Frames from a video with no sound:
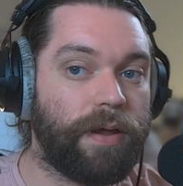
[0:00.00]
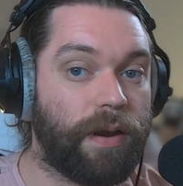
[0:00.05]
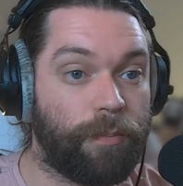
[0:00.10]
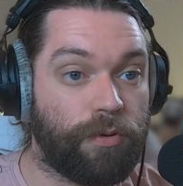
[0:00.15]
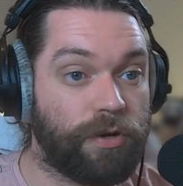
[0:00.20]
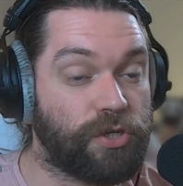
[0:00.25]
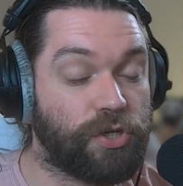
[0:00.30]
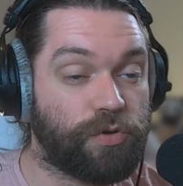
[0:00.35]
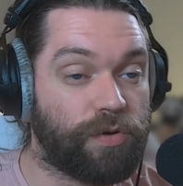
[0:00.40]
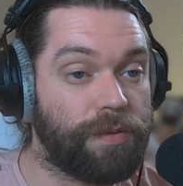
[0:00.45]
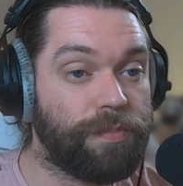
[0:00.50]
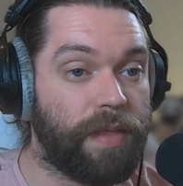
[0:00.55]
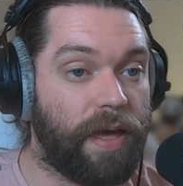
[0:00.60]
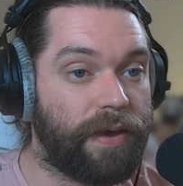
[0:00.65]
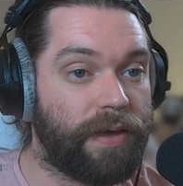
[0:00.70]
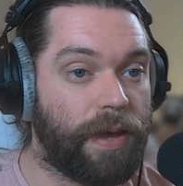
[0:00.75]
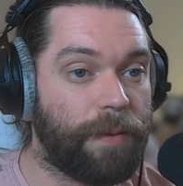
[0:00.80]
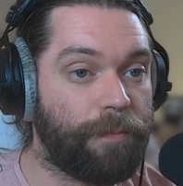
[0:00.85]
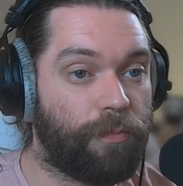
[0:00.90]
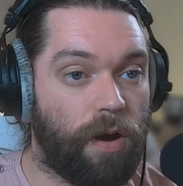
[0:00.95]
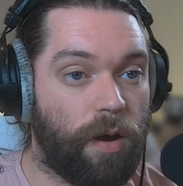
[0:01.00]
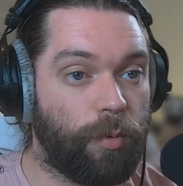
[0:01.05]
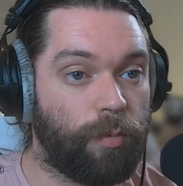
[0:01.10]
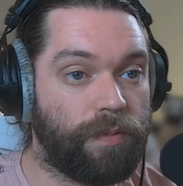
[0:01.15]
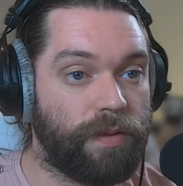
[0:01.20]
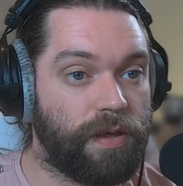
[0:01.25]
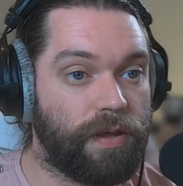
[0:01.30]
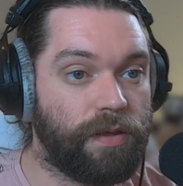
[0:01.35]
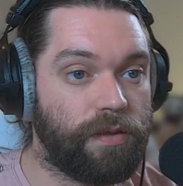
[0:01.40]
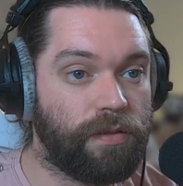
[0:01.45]
I'm going to stream that game
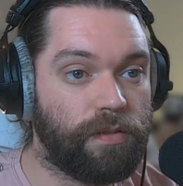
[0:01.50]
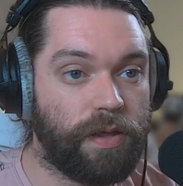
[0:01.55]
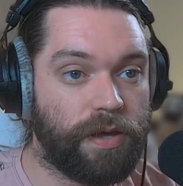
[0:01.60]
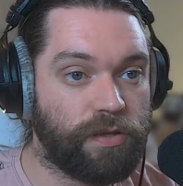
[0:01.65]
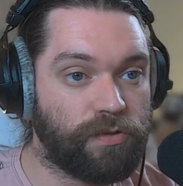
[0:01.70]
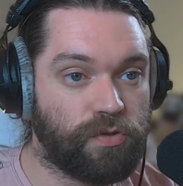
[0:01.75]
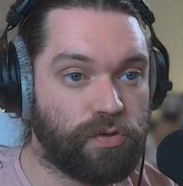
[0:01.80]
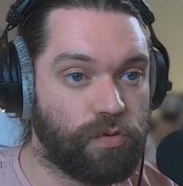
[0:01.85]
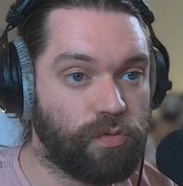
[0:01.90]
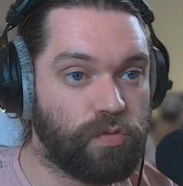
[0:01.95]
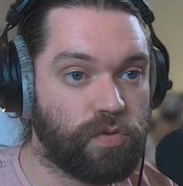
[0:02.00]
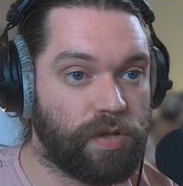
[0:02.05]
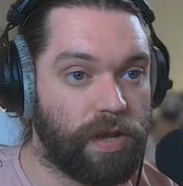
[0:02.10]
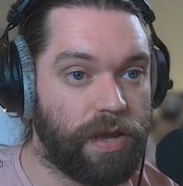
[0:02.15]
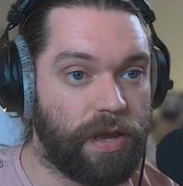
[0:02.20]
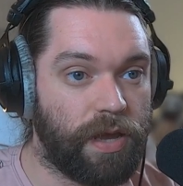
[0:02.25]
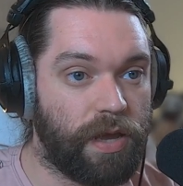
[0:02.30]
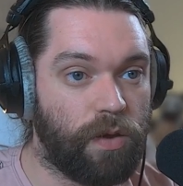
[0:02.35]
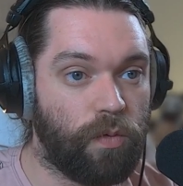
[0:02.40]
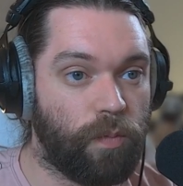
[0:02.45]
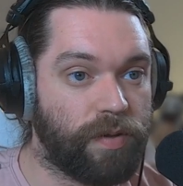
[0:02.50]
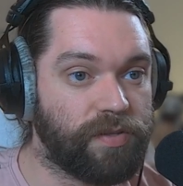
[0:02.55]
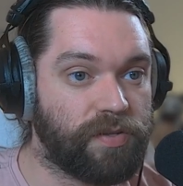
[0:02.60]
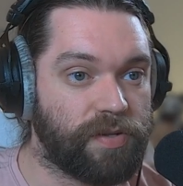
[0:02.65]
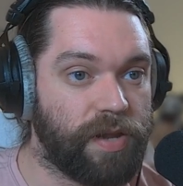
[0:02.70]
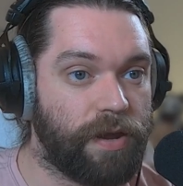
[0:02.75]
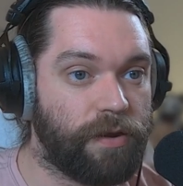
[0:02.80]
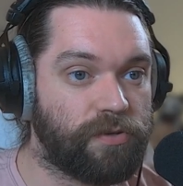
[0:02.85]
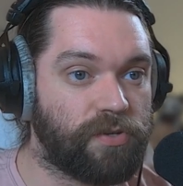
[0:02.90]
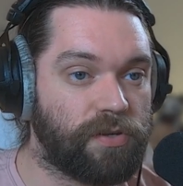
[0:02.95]
probably like Tuesday,
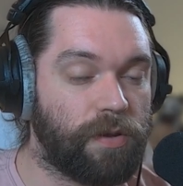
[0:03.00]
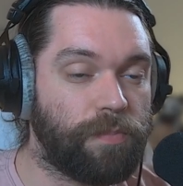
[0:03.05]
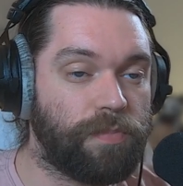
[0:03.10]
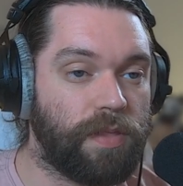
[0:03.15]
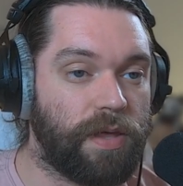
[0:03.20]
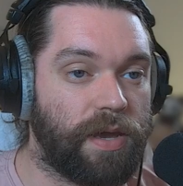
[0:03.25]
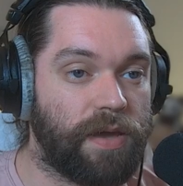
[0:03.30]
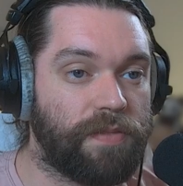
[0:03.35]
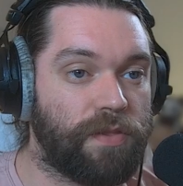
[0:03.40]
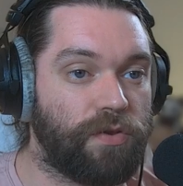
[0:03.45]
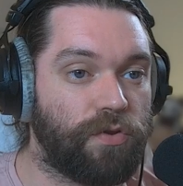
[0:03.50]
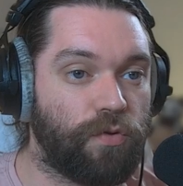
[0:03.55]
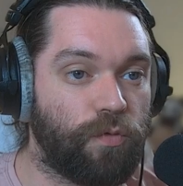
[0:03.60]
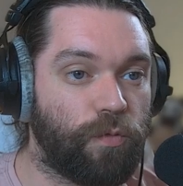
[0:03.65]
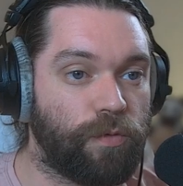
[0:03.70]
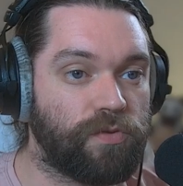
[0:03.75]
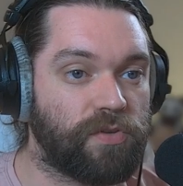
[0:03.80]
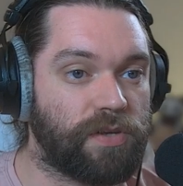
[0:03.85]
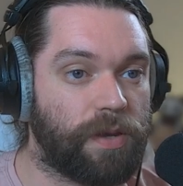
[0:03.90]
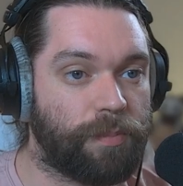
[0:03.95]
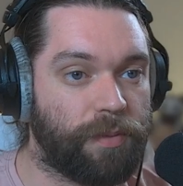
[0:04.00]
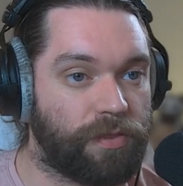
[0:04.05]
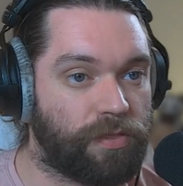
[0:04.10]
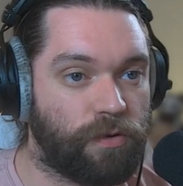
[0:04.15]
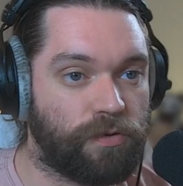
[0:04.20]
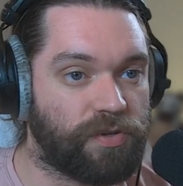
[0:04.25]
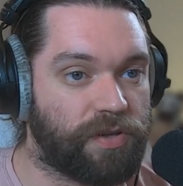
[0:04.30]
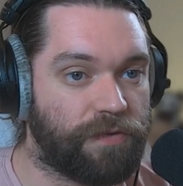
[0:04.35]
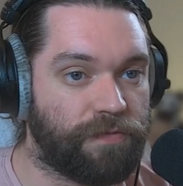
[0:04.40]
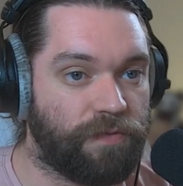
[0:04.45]
Wednesday or something, and then do RuneScape like
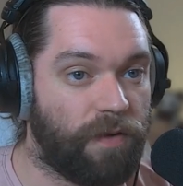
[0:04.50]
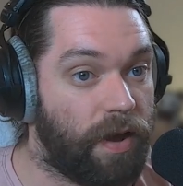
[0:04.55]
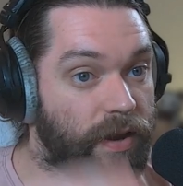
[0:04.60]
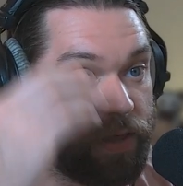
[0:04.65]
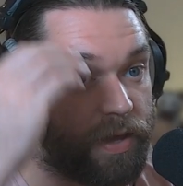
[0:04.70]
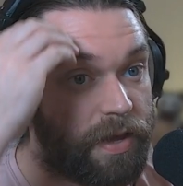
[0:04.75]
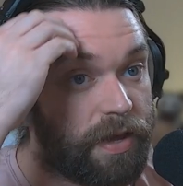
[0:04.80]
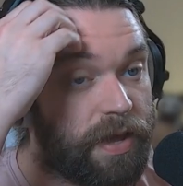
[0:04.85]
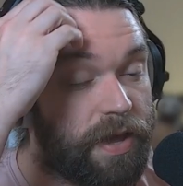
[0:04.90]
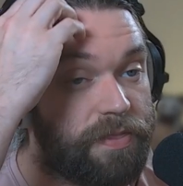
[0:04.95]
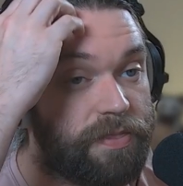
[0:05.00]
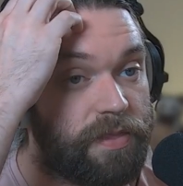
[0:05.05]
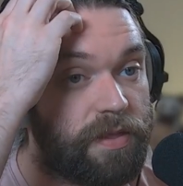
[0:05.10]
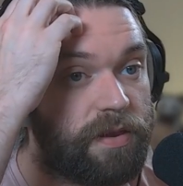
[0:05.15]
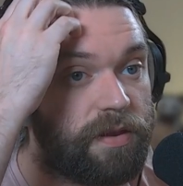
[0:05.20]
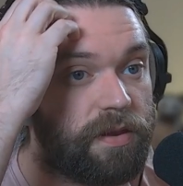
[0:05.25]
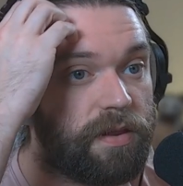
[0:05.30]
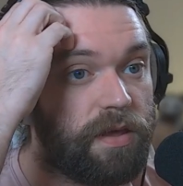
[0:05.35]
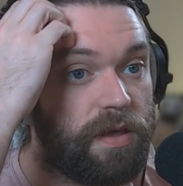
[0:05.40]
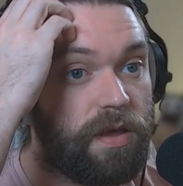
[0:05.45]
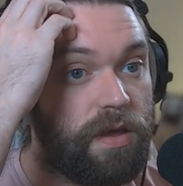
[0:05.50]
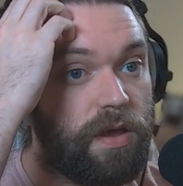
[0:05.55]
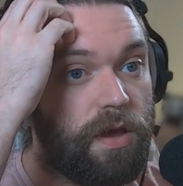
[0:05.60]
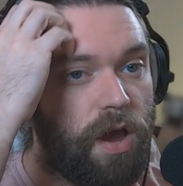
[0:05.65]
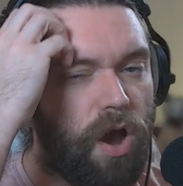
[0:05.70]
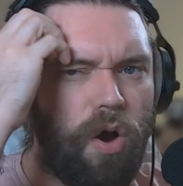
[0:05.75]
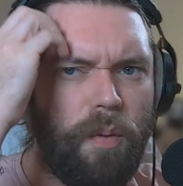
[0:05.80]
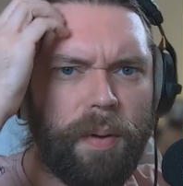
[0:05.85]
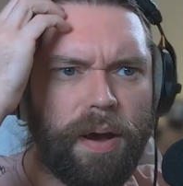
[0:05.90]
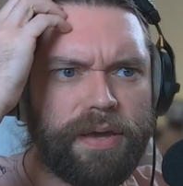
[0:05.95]
Thursday, Friday, and then,
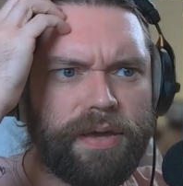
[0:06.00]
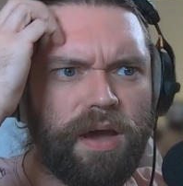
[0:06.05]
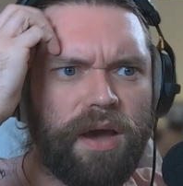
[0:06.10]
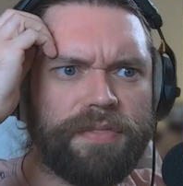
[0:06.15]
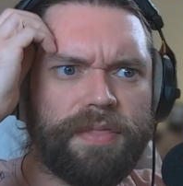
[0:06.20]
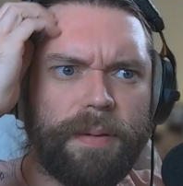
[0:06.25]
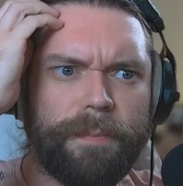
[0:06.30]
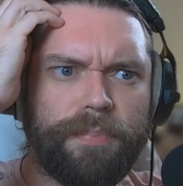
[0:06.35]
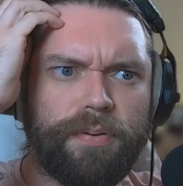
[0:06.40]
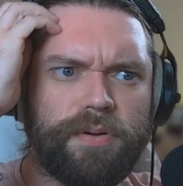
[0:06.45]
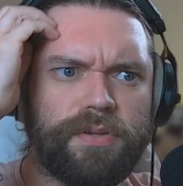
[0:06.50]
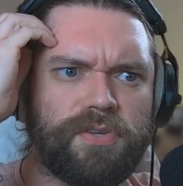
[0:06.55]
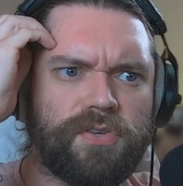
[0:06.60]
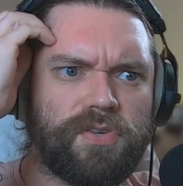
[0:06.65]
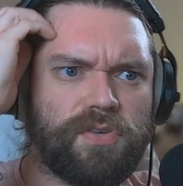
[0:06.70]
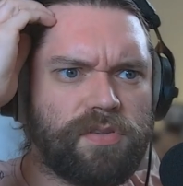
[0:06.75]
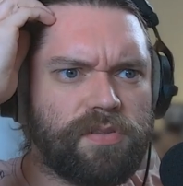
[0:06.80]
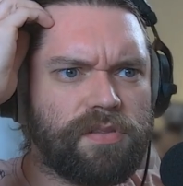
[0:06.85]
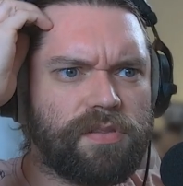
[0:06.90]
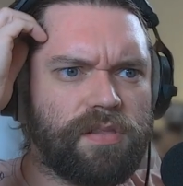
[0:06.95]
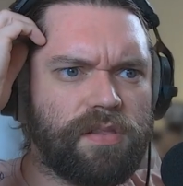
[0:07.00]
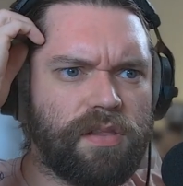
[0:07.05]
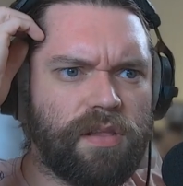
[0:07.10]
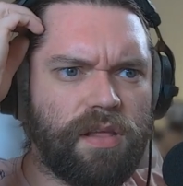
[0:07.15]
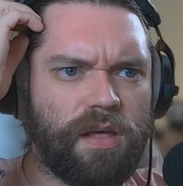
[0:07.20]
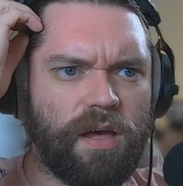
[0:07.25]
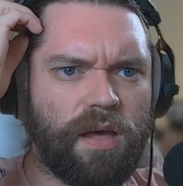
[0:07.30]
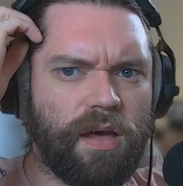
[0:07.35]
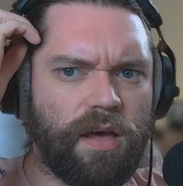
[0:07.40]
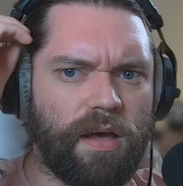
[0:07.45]
oh my God, that puts
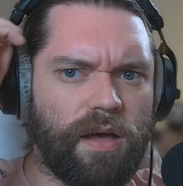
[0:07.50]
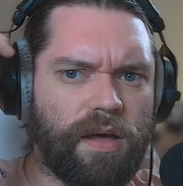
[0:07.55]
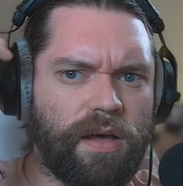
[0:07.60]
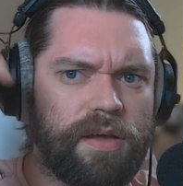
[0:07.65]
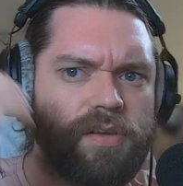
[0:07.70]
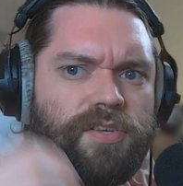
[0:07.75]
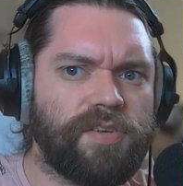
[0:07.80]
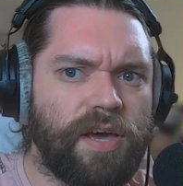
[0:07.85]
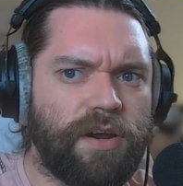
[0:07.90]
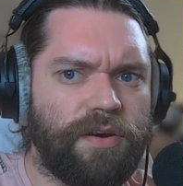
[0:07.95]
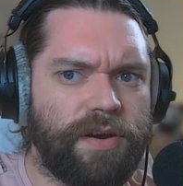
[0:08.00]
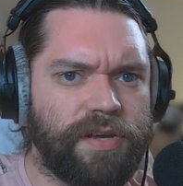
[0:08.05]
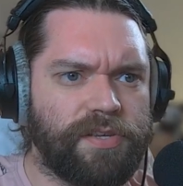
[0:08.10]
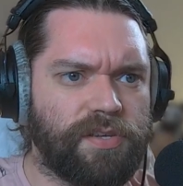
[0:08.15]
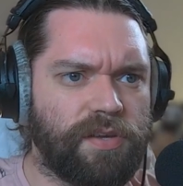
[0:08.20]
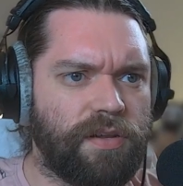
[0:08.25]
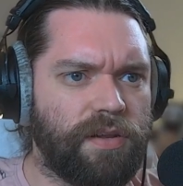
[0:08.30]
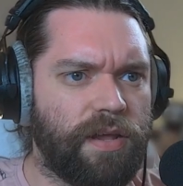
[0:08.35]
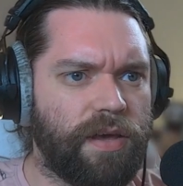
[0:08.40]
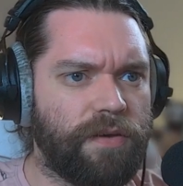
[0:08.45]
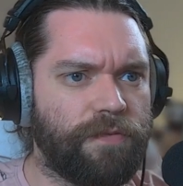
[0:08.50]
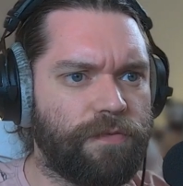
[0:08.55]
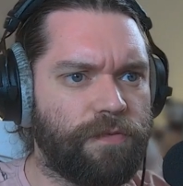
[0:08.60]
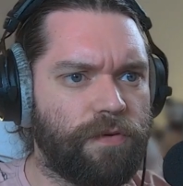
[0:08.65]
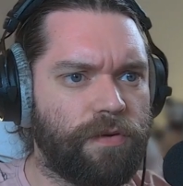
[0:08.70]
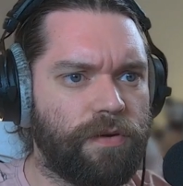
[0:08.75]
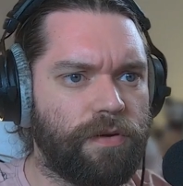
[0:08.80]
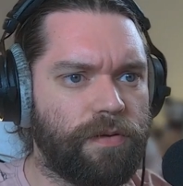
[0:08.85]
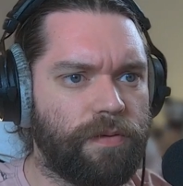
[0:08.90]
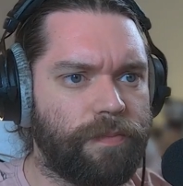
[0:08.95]
Saturday, Sunday
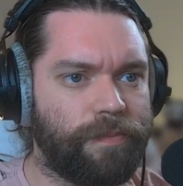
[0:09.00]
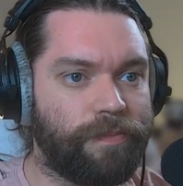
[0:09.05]
for,